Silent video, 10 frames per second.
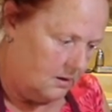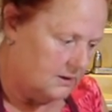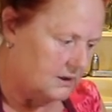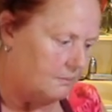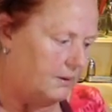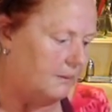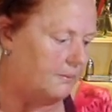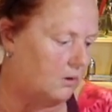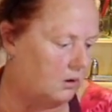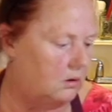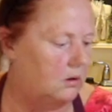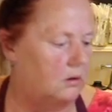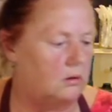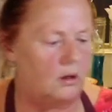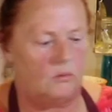some people,
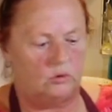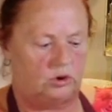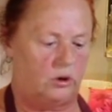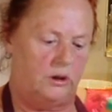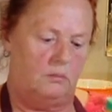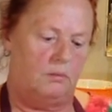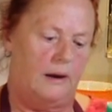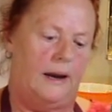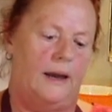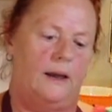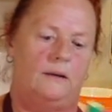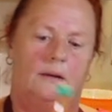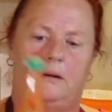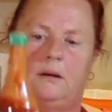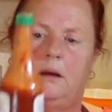I won't show you the brand,
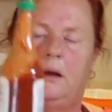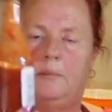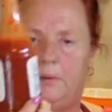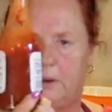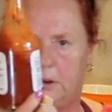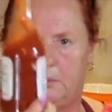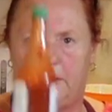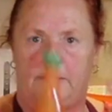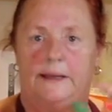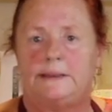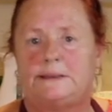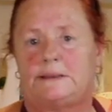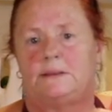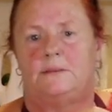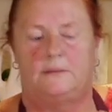put a little bit of this,